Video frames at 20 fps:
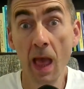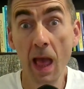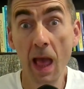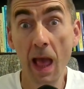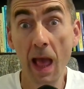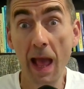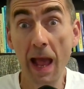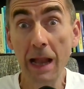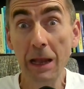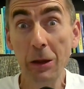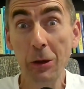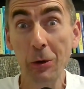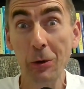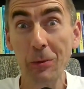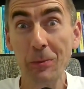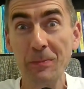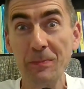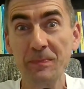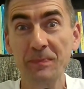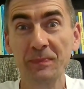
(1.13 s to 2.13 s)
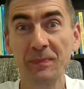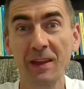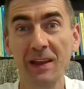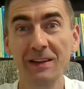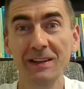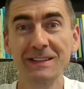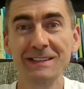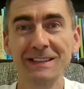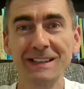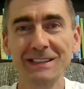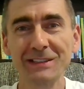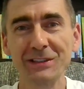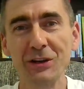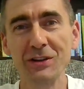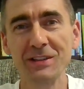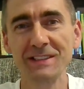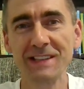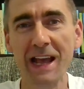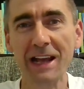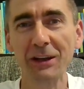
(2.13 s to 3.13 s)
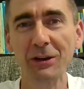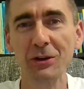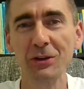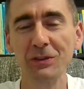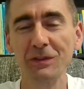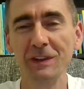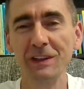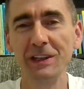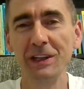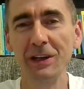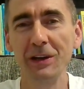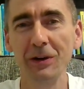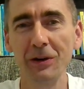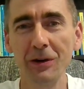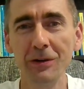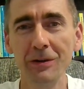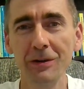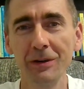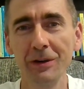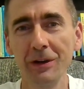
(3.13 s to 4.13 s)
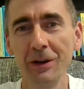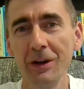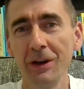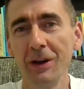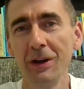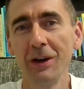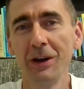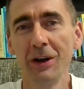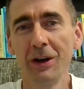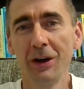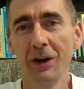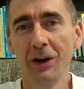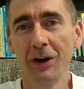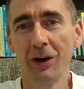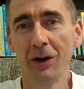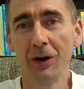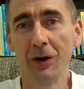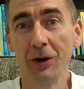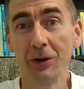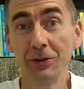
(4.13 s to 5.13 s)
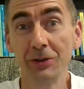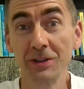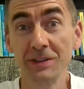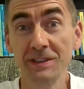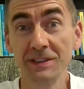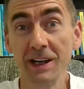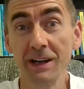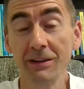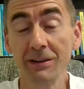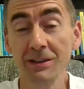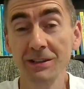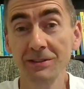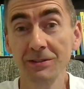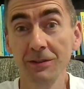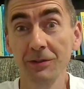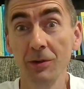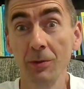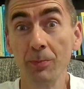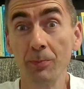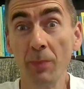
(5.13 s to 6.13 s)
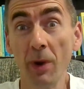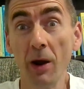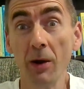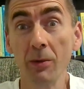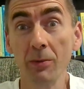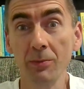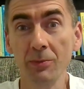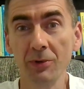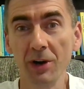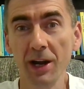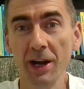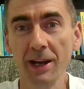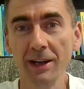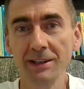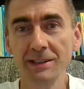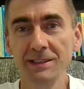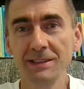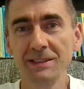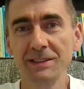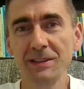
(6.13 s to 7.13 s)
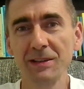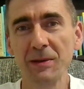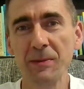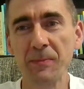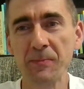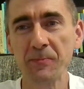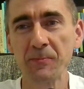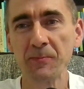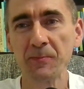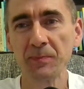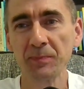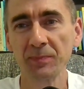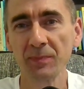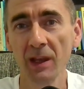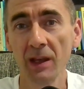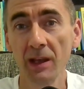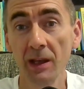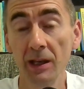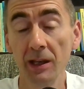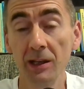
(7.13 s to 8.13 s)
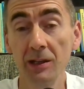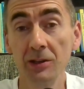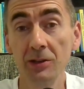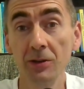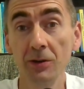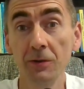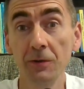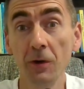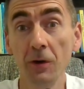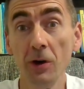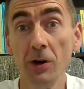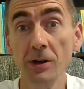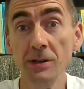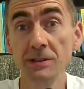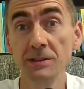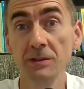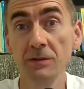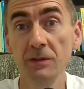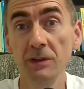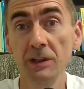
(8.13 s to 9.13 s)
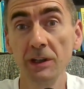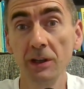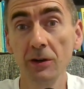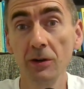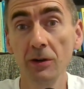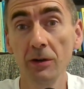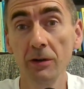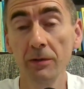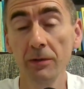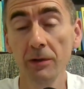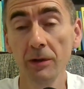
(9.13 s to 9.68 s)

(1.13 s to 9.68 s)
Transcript: Hello, this is the second video on the series of the pawn breaks. In the first video